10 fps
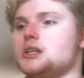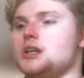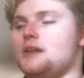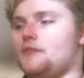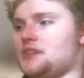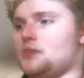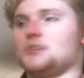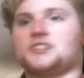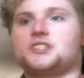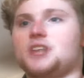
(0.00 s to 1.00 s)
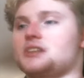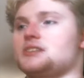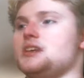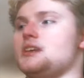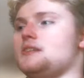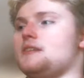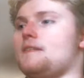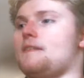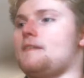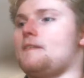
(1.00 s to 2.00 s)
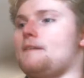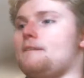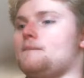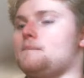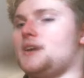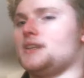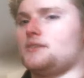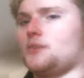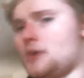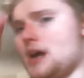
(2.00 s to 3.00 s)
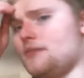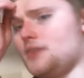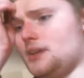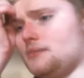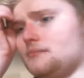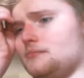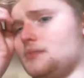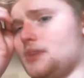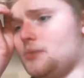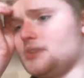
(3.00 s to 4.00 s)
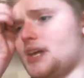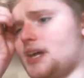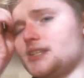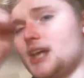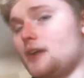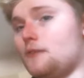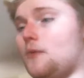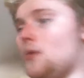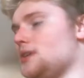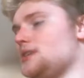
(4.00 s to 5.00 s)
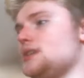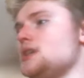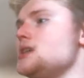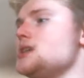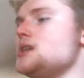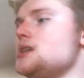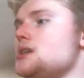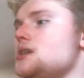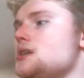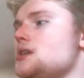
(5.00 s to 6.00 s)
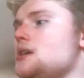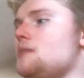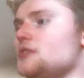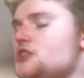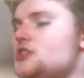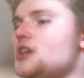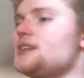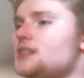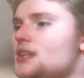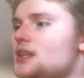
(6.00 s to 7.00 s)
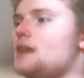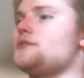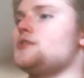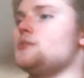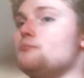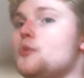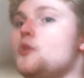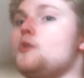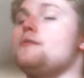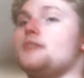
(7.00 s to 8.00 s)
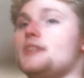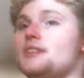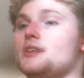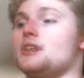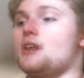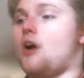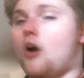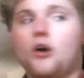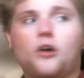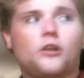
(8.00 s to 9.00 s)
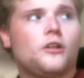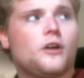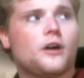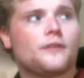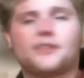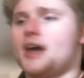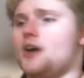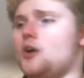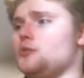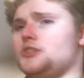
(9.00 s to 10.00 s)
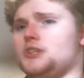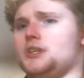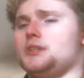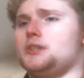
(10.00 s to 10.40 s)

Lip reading: Everything was sucked in because of the gravity. It was like a tidal force. It was just enough to move all of that ocean